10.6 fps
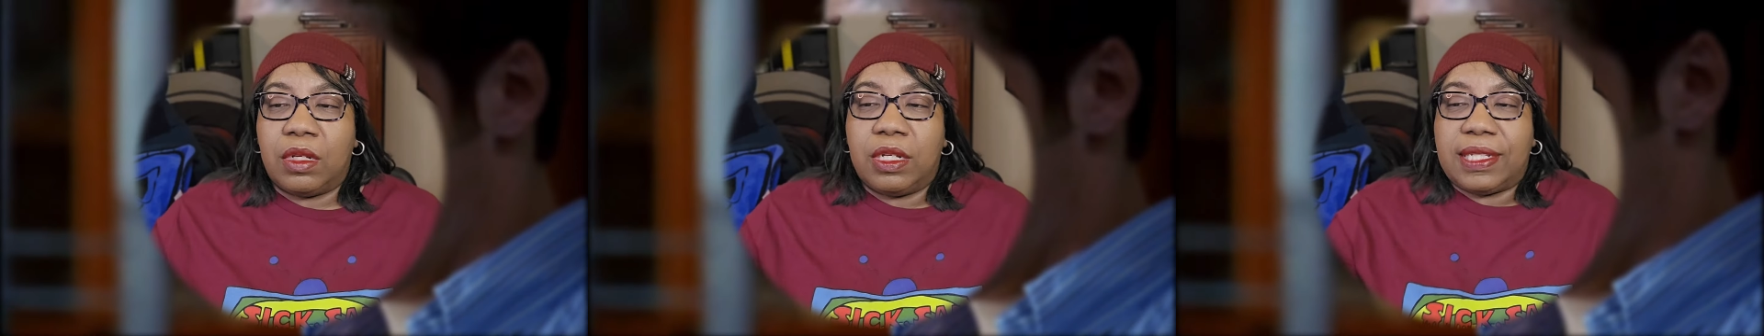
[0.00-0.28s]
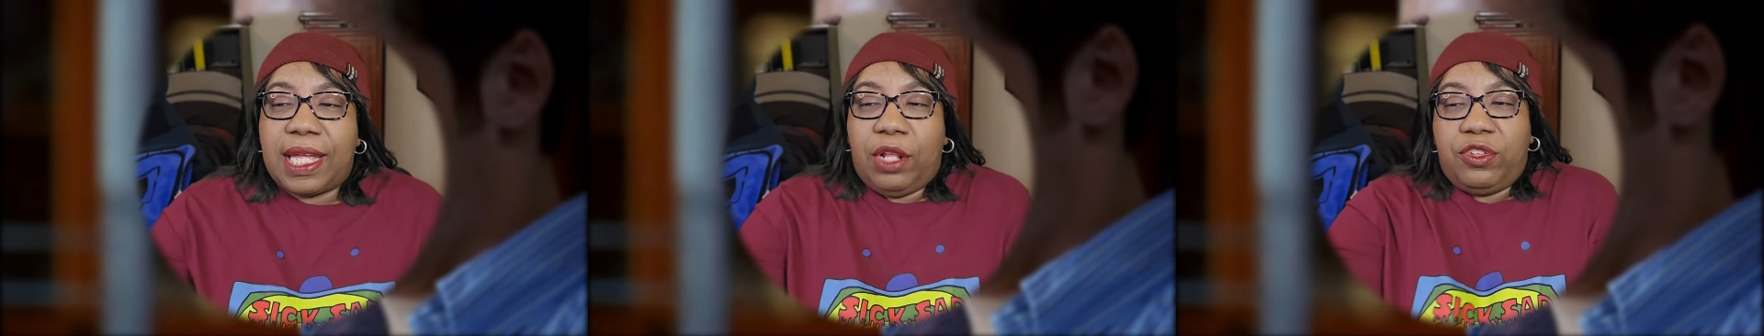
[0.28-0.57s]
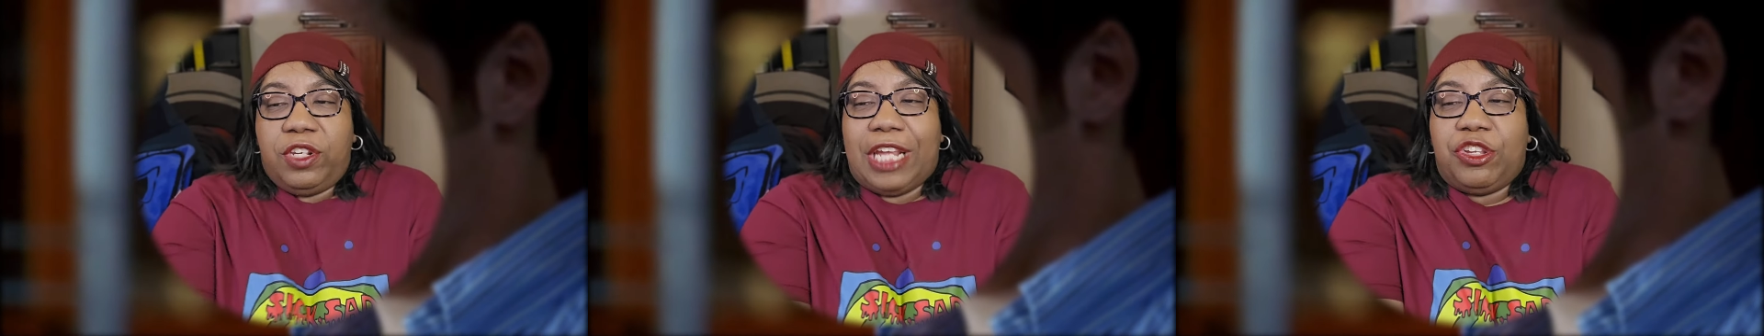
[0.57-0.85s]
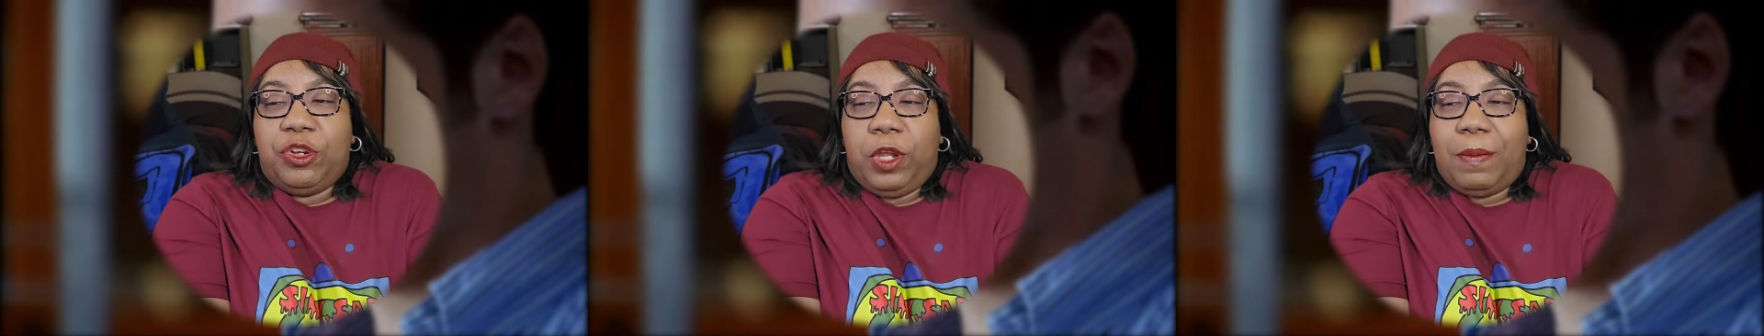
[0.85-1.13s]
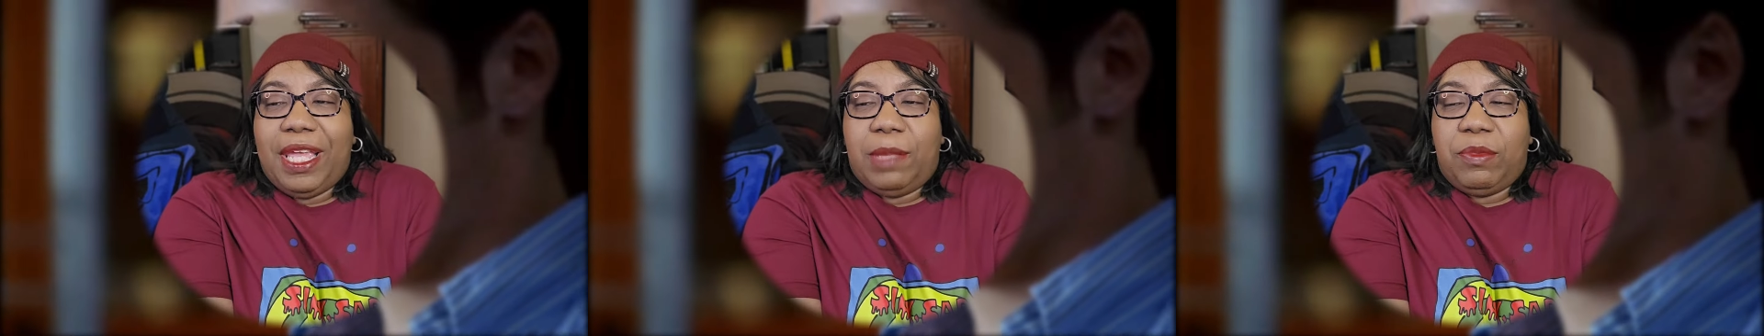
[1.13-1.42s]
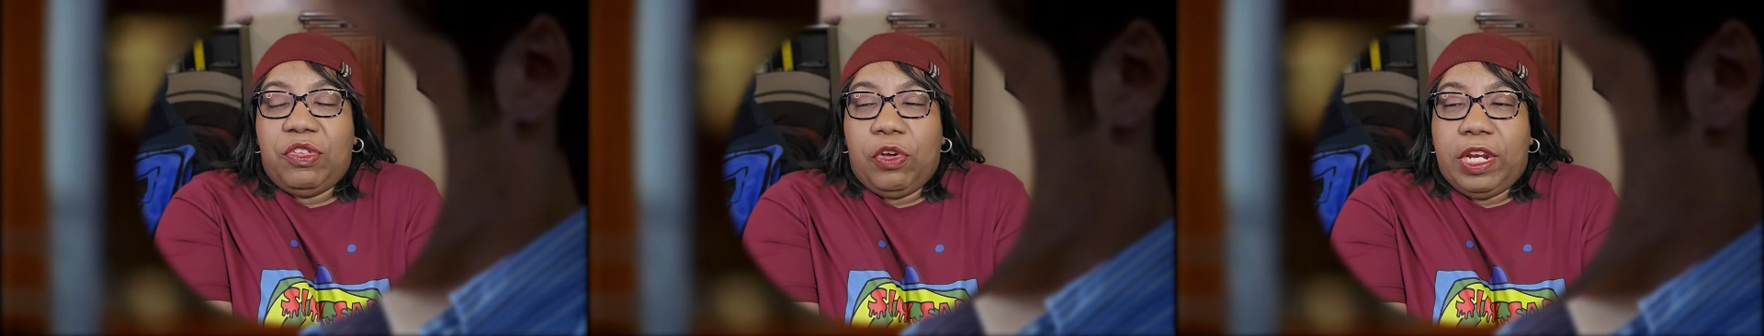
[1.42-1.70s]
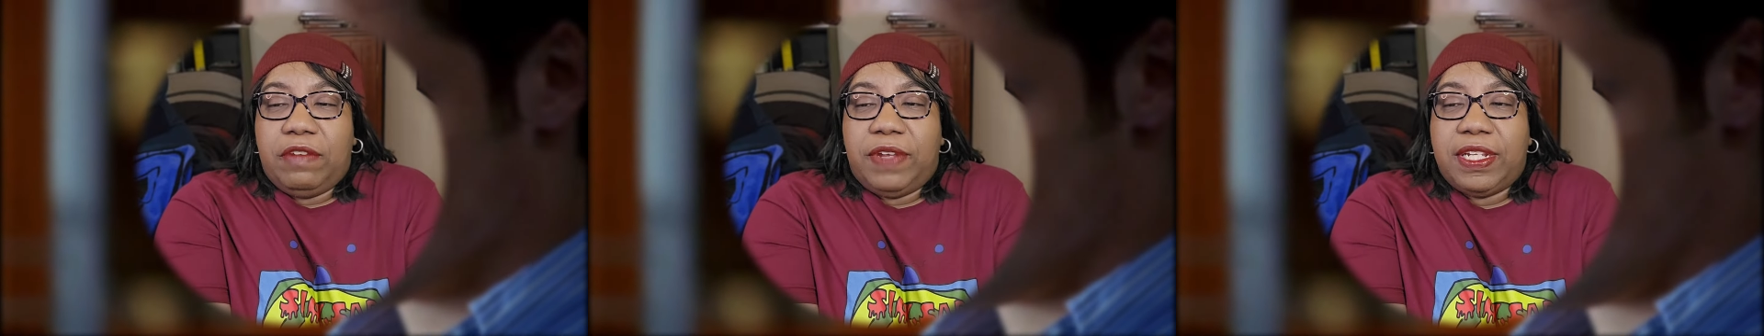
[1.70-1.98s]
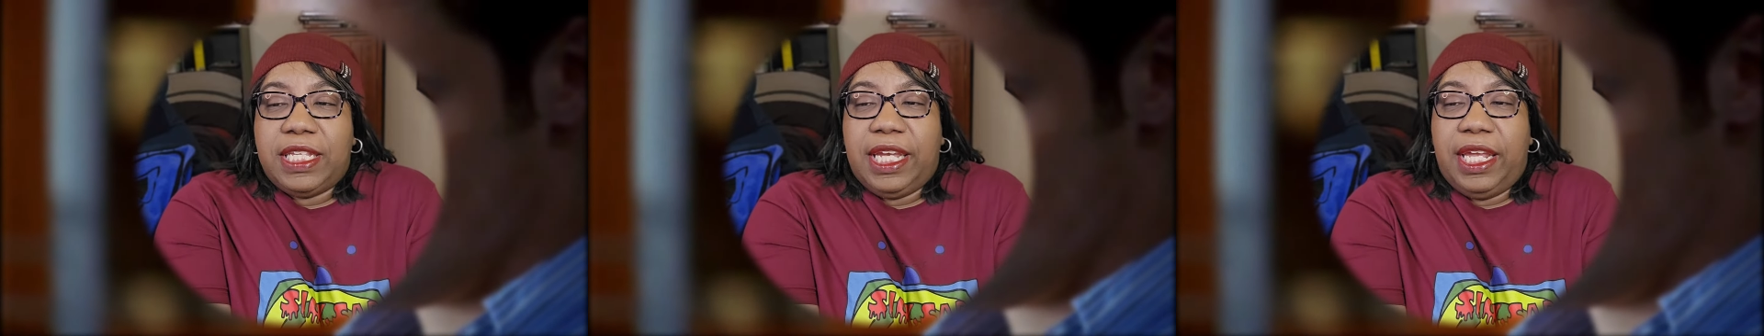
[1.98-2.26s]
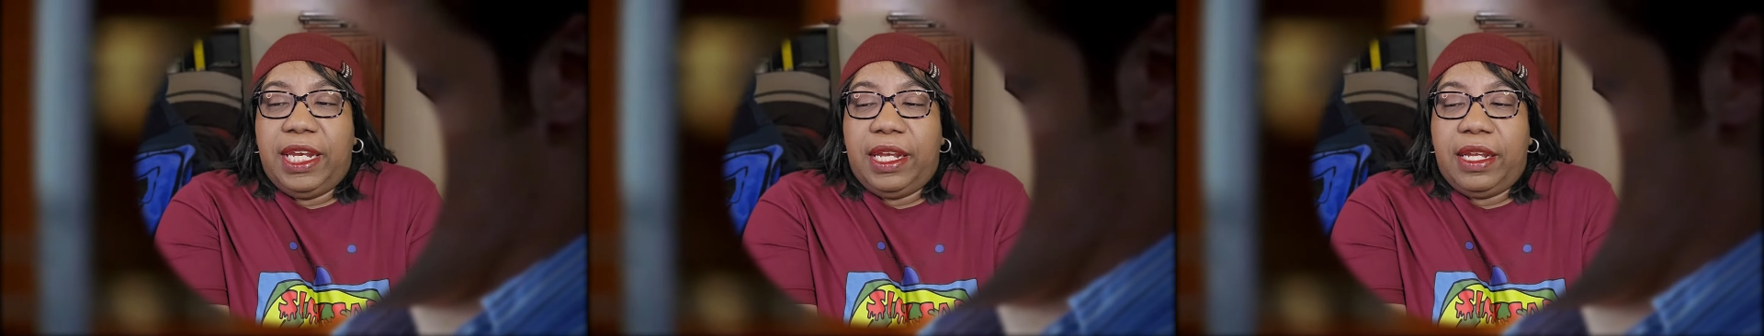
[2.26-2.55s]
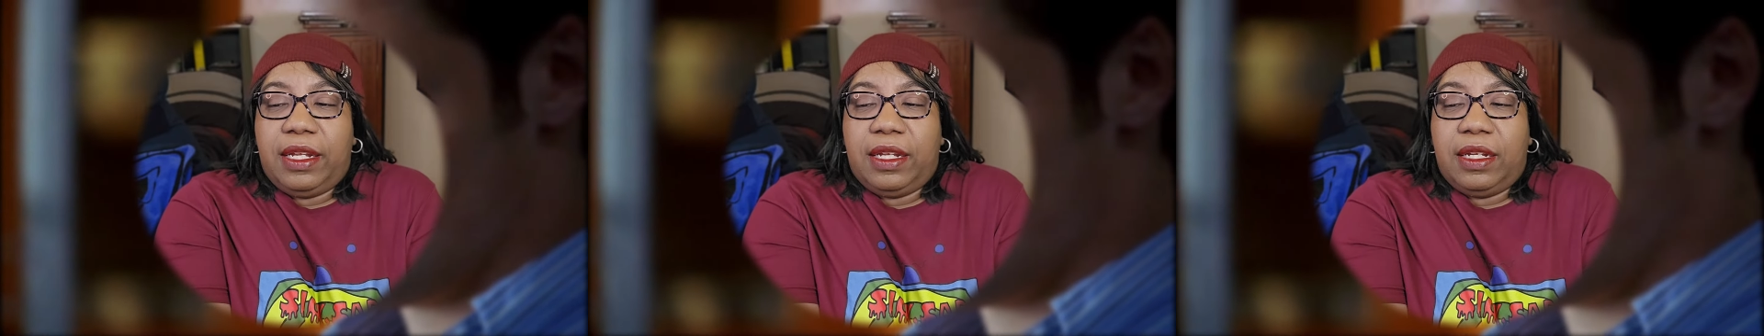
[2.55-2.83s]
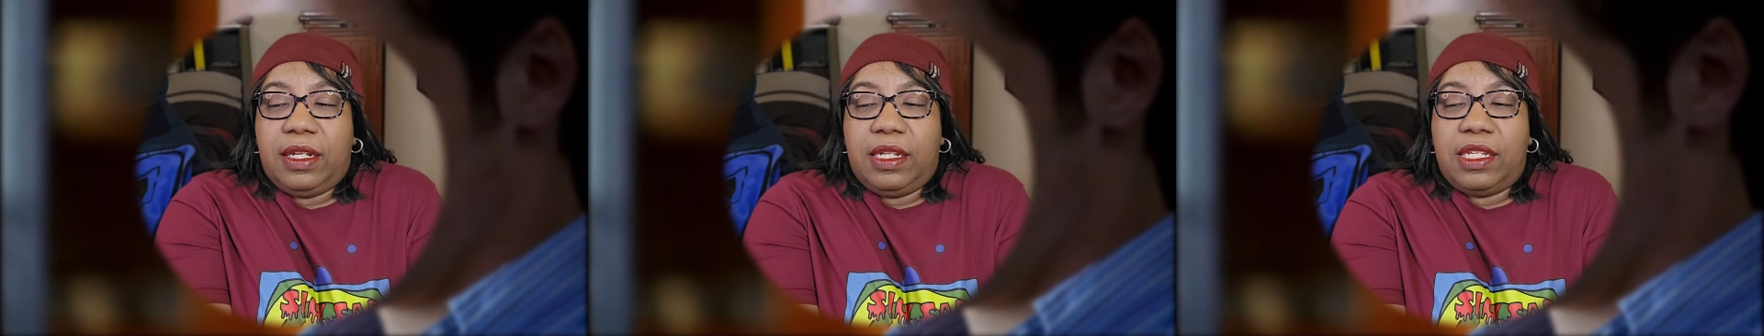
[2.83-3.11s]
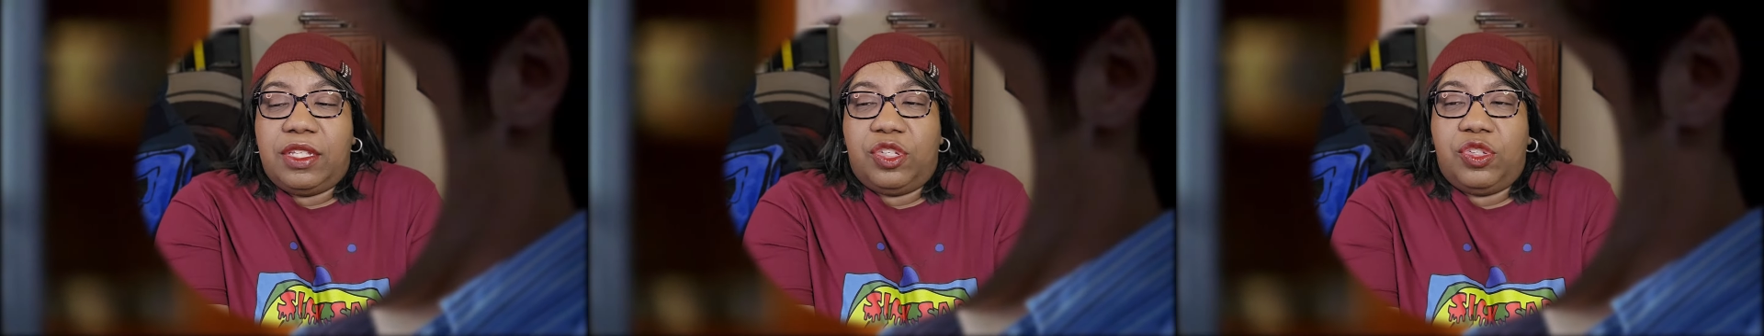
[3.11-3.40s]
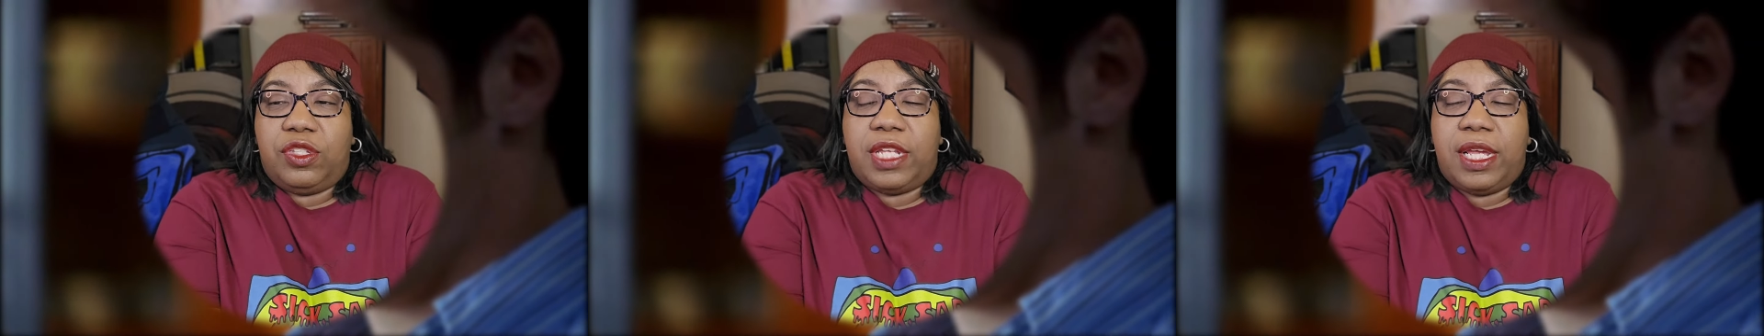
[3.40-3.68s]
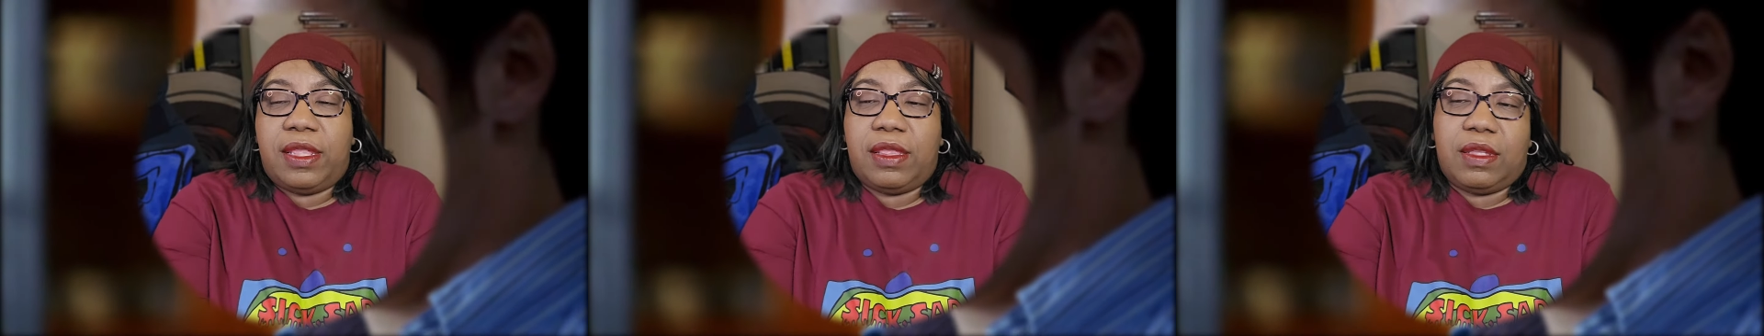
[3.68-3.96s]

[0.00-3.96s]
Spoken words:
Is that hallucination going to make him start investigating his sister's death?